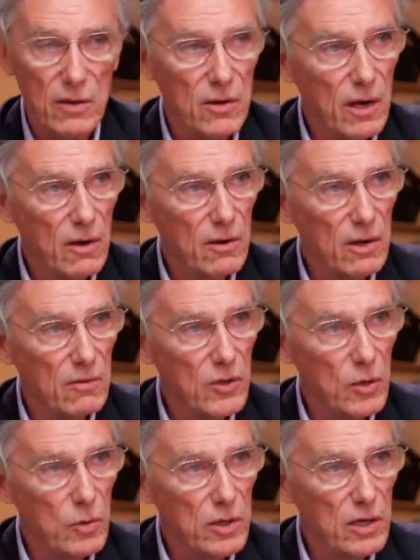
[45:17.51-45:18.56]
their narrative,
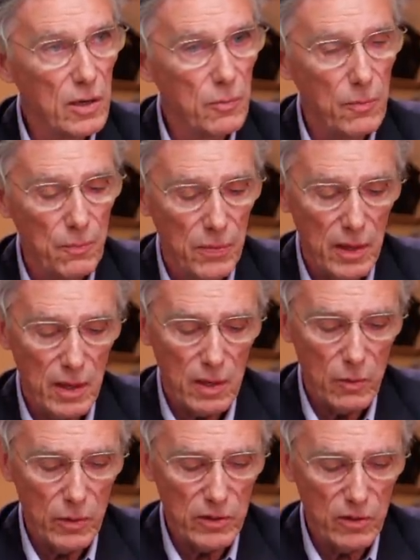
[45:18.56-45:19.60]
you end up
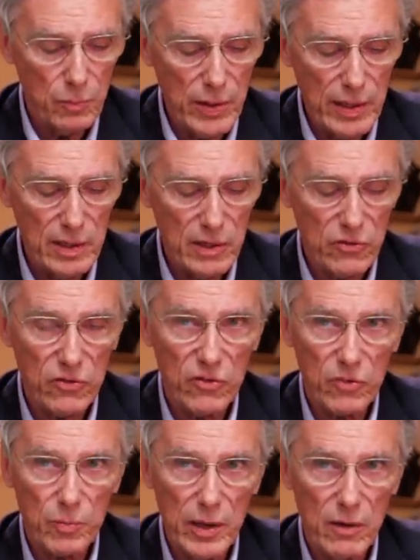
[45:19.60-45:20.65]
with dependence,
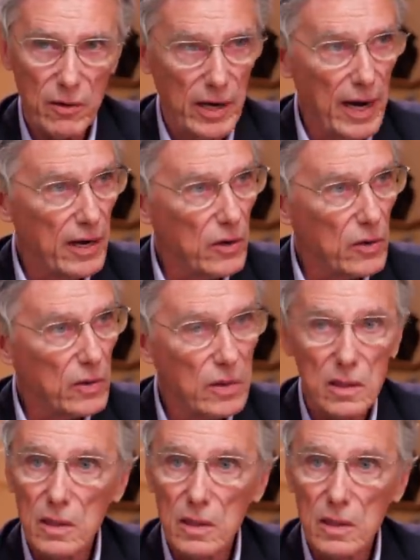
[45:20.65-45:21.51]
despair, and anger.